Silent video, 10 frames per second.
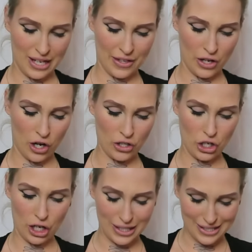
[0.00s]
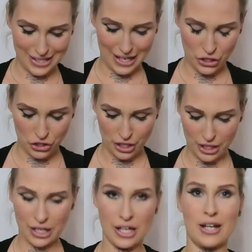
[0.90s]
the hot chocolate station,
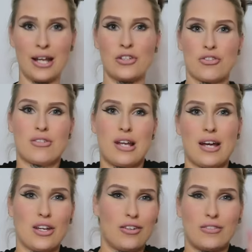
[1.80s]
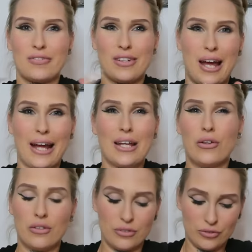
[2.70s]
and just like a
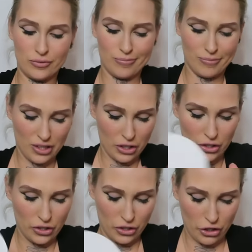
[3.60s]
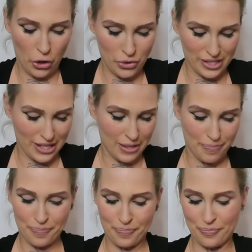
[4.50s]
little cozy
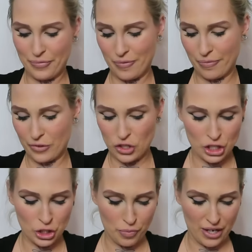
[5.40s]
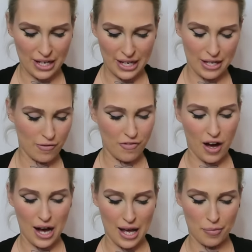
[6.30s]
gingerbready
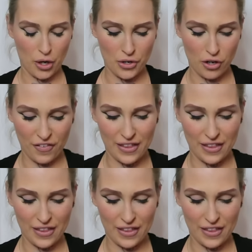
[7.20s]
vibe going off